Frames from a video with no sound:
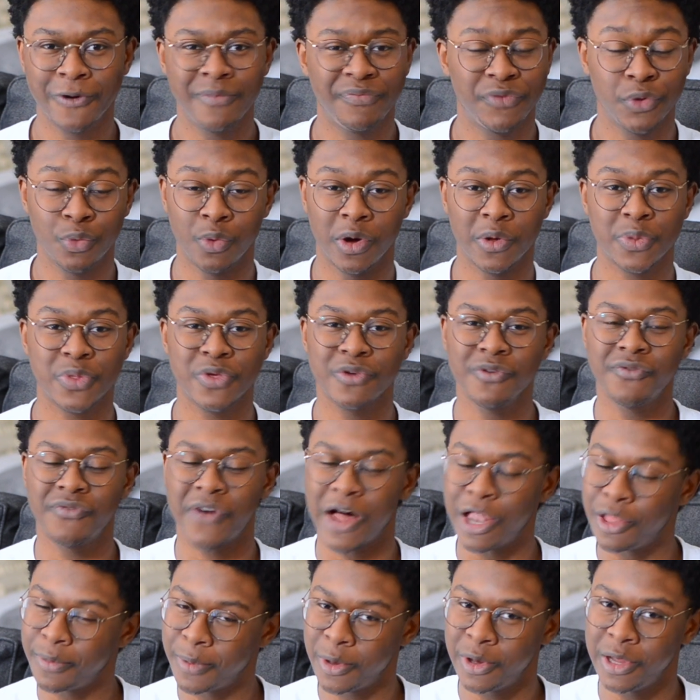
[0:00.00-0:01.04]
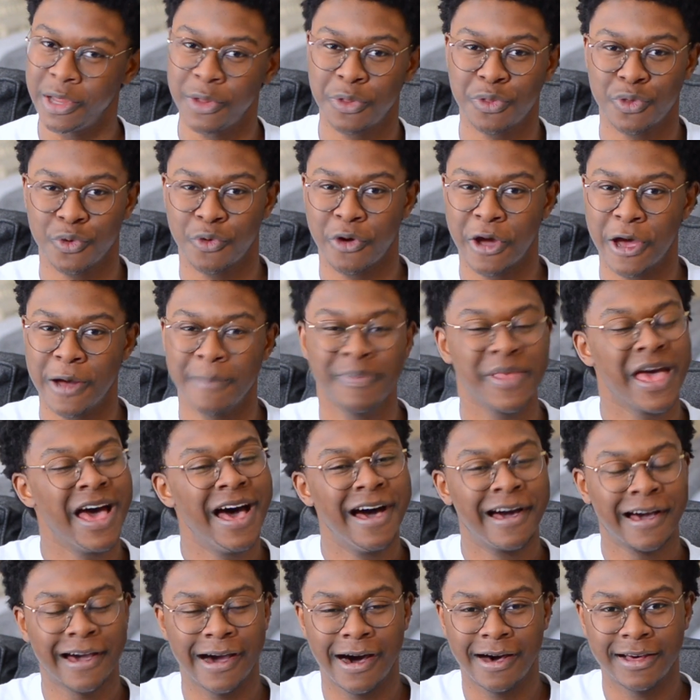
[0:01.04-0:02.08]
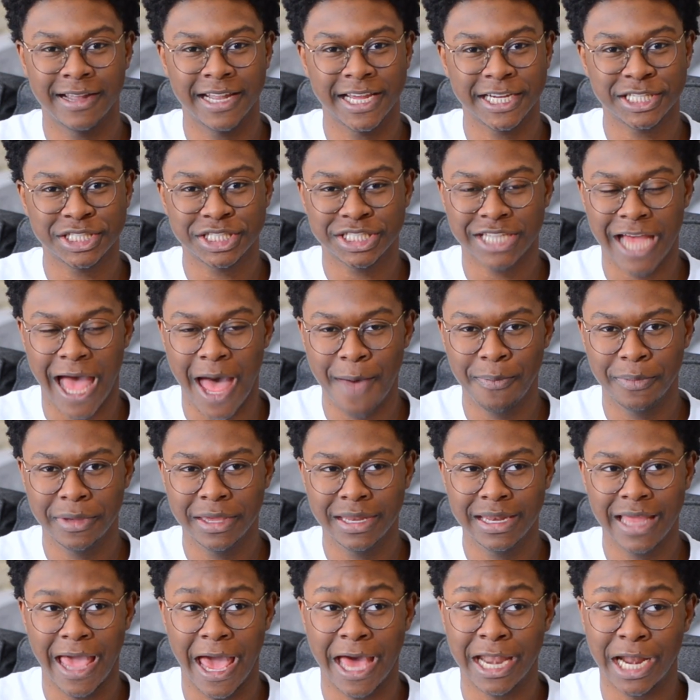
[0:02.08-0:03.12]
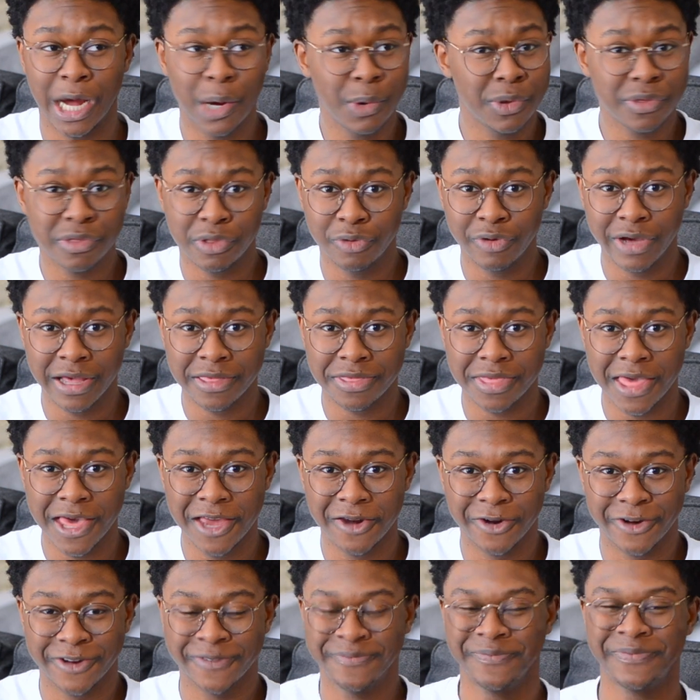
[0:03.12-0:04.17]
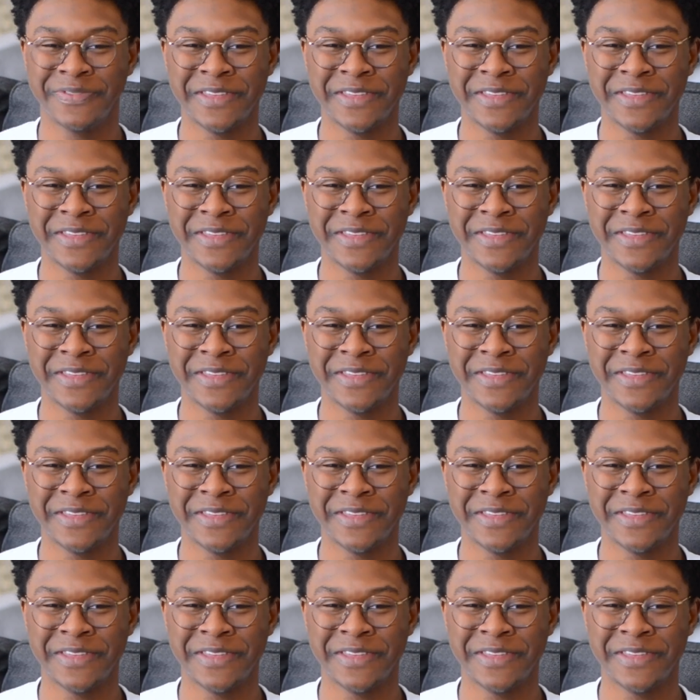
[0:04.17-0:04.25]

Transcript: If you want to, follow me on Instagram, Colin X Chapman, and I will see you guys later.